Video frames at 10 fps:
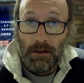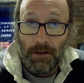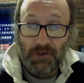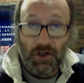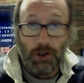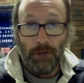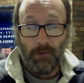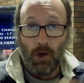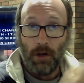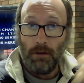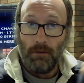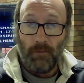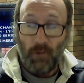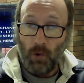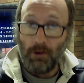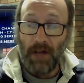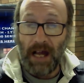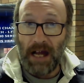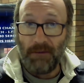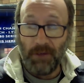So you've got
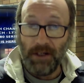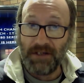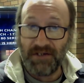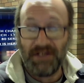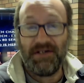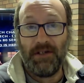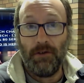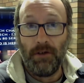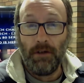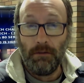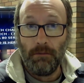4.5 litre six cylinder